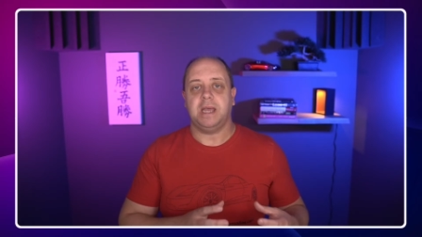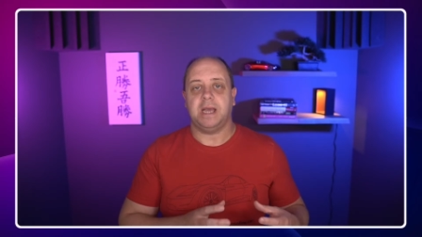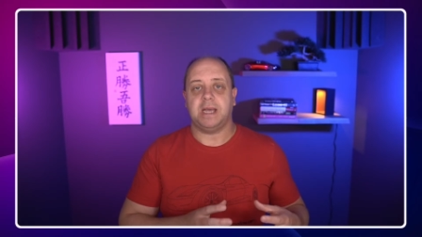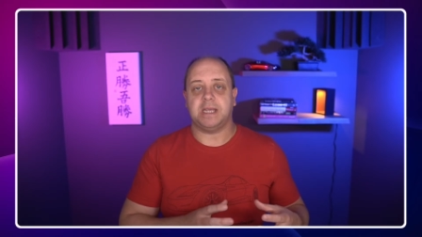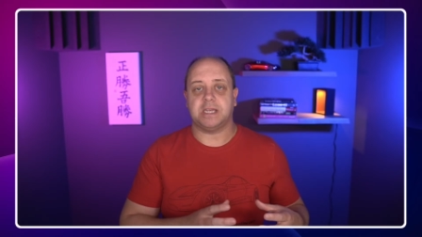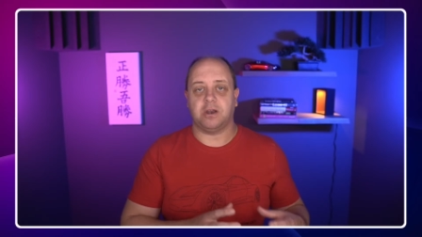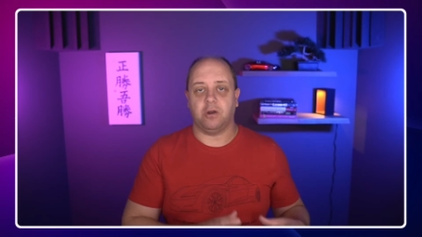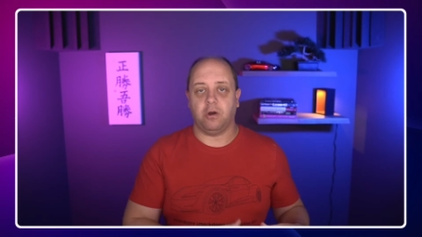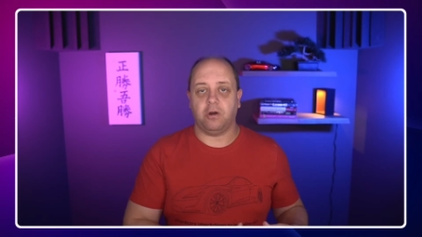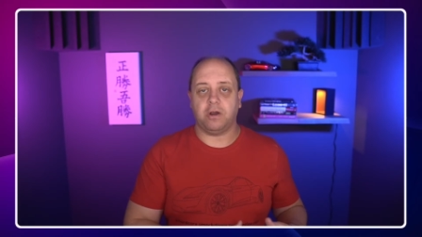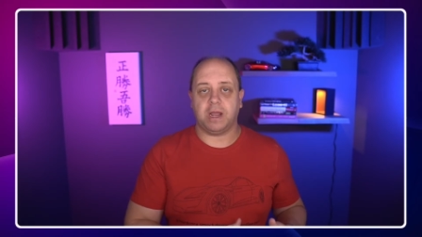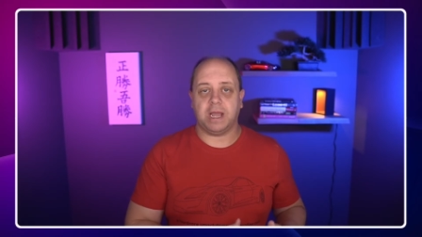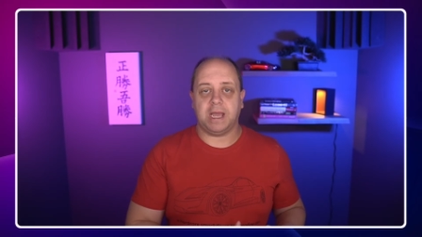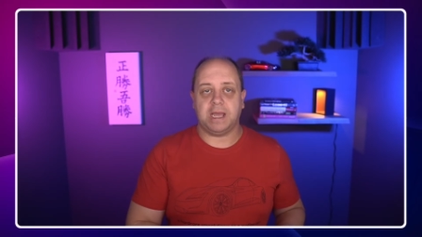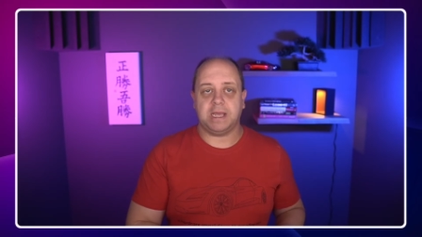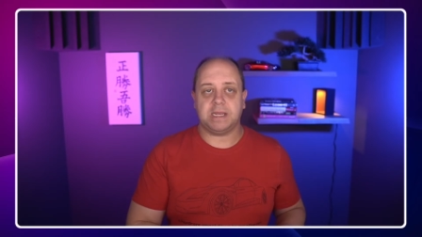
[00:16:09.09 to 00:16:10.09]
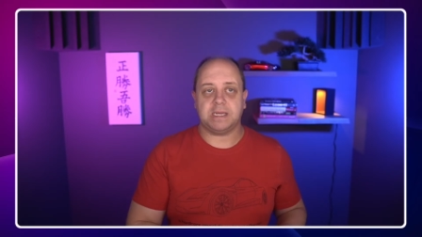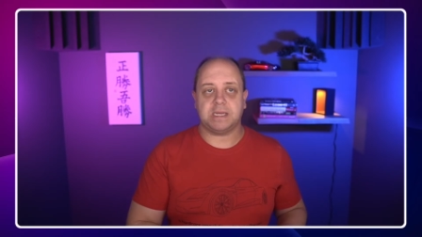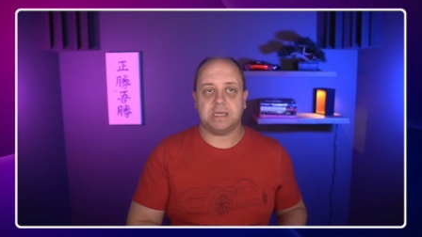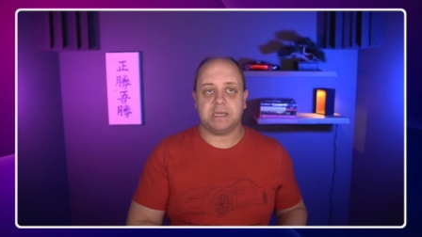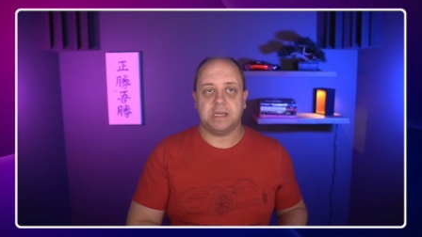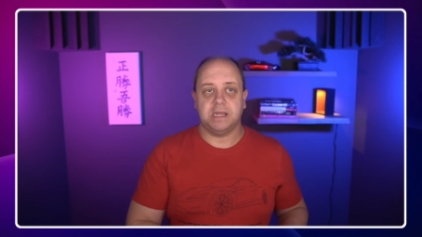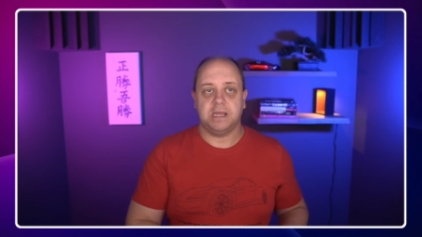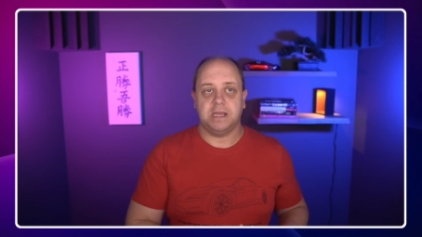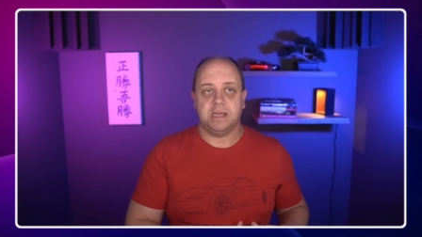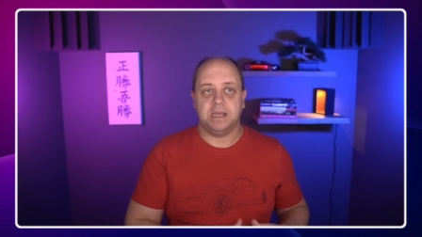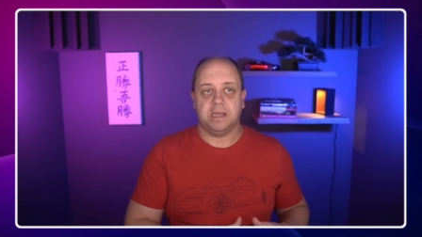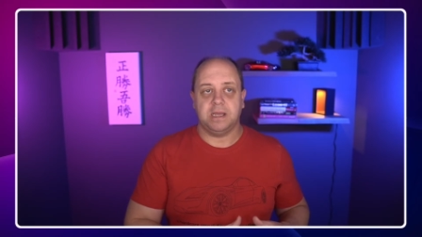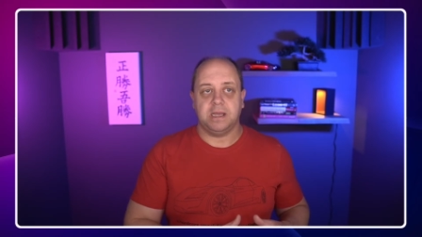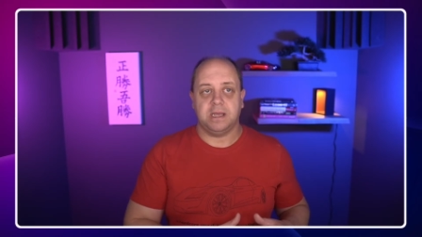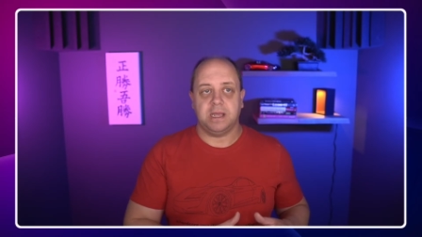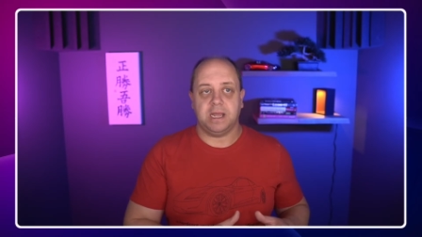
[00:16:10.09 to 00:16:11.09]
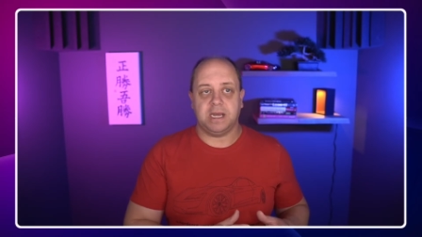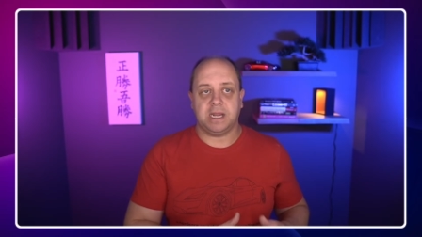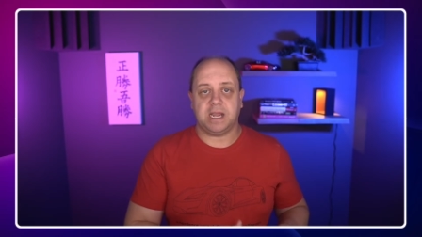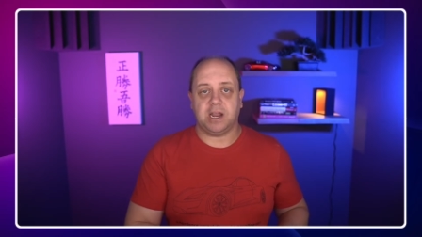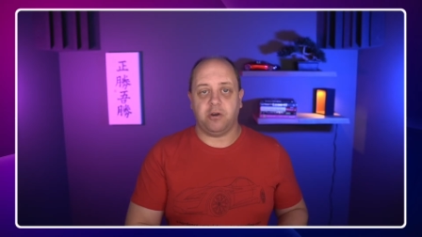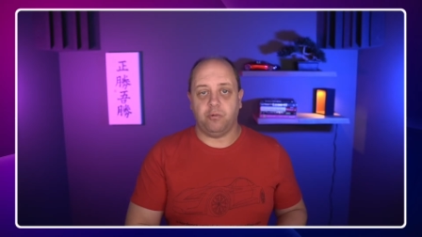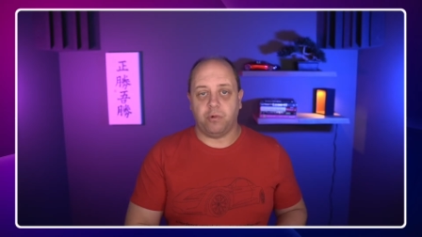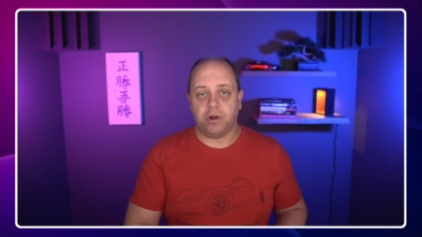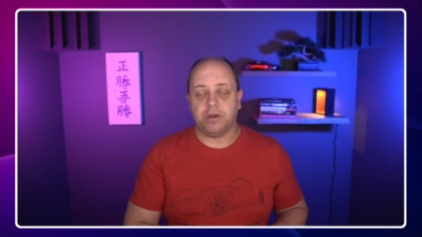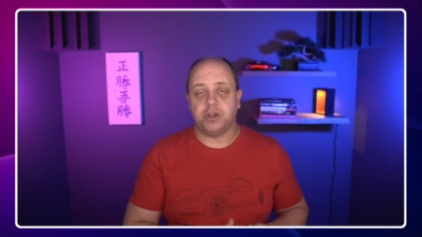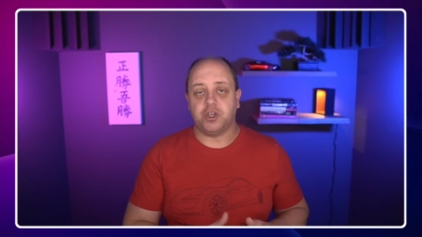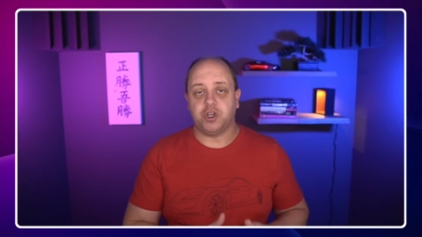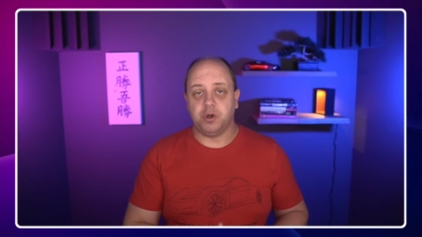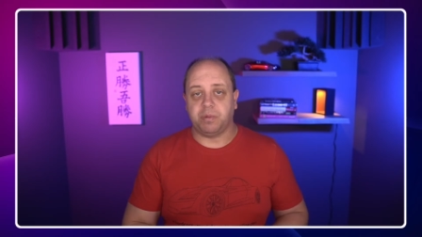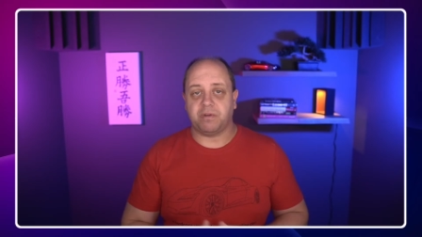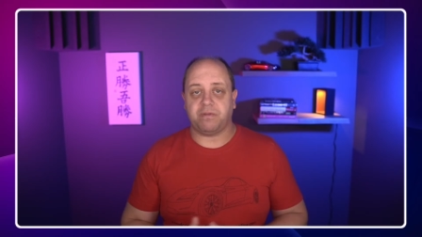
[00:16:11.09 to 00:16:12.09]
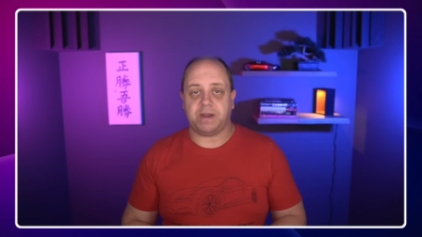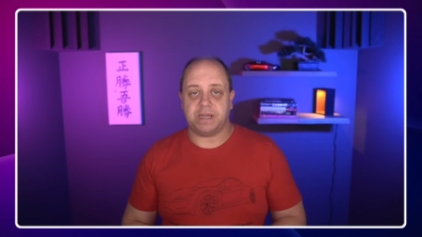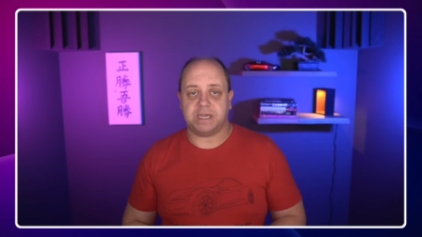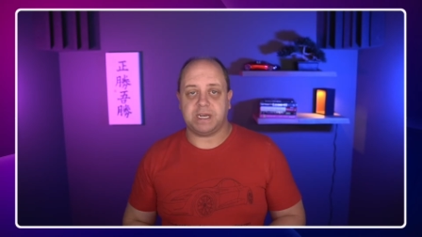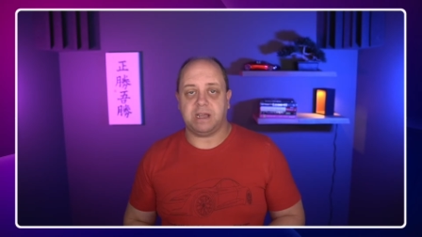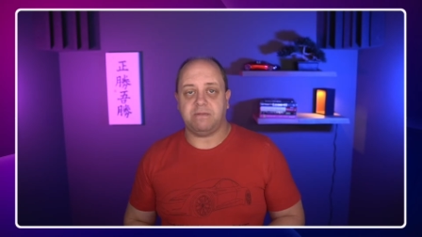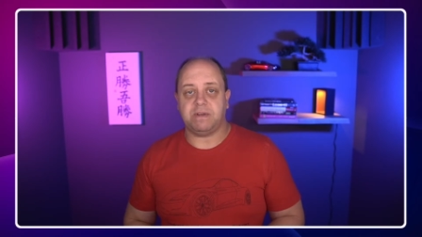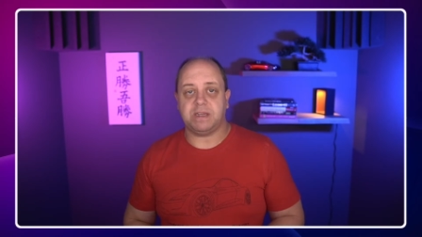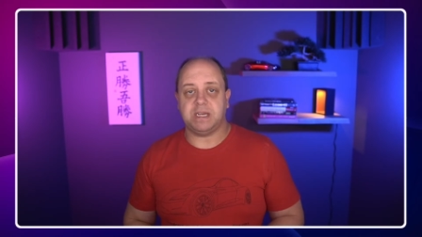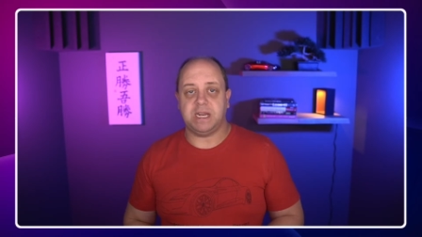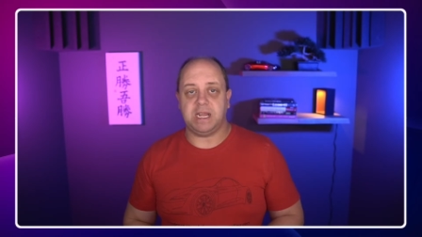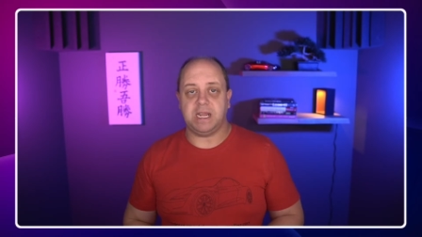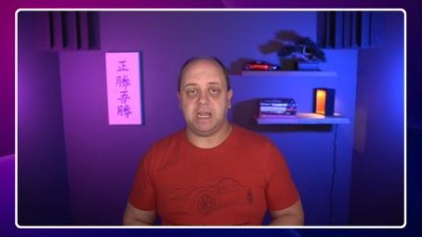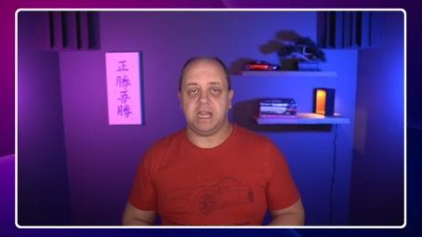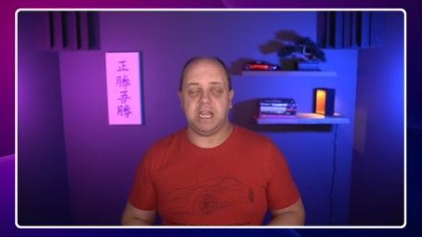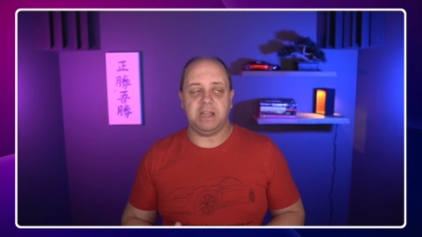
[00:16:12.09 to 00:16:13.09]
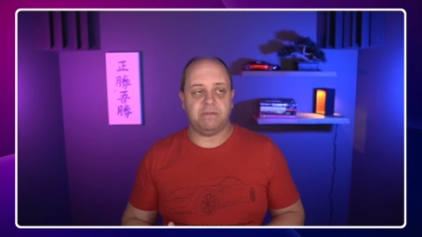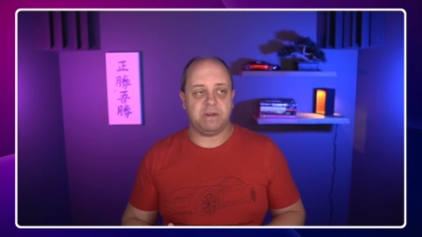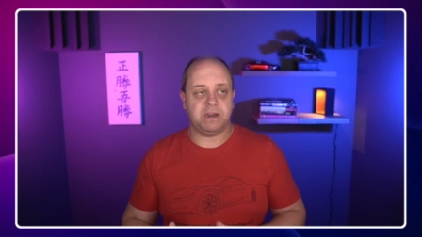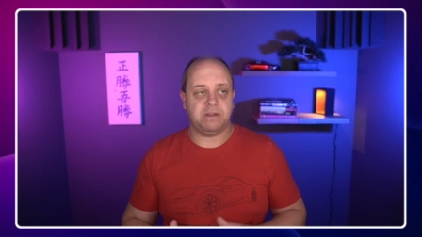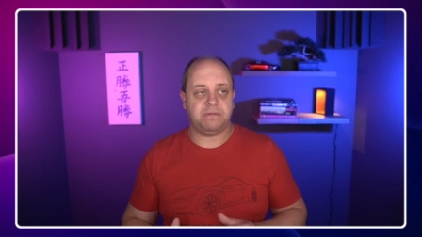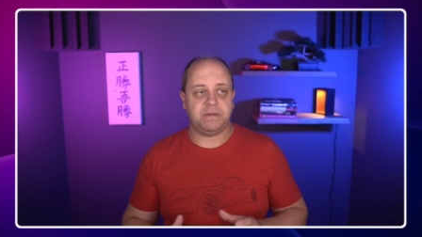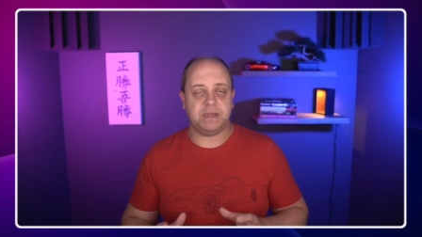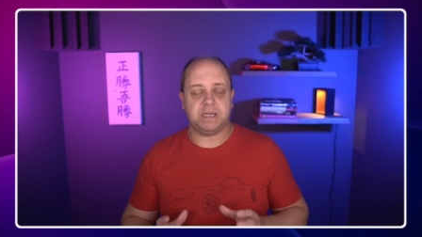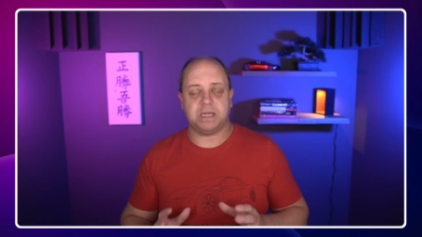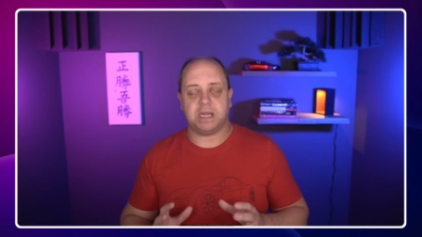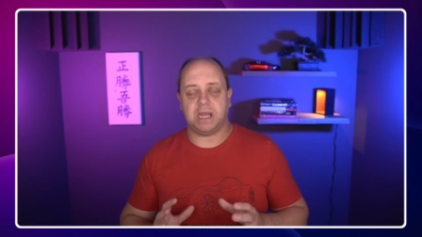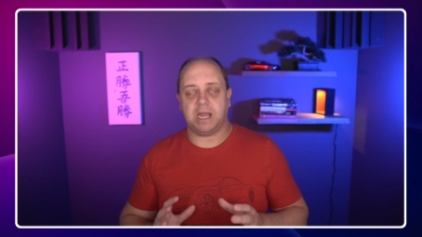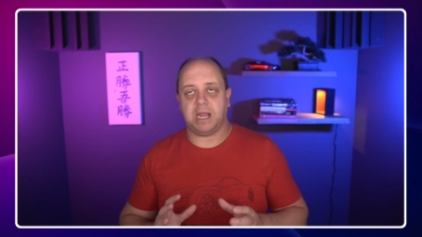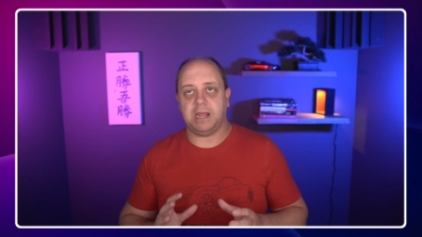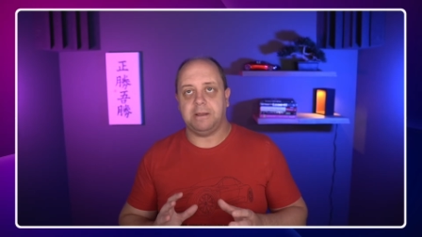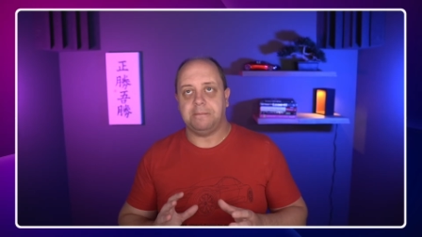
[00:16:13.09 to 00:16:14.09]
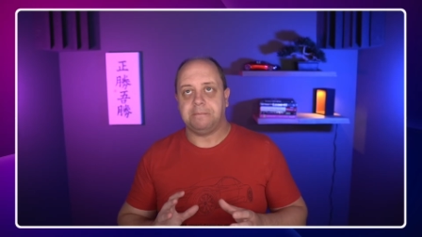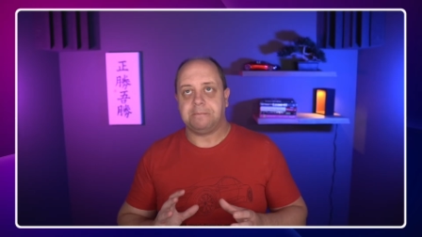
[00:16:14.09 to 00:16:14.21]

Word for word: As long as it can run supervised FSD, even if it's a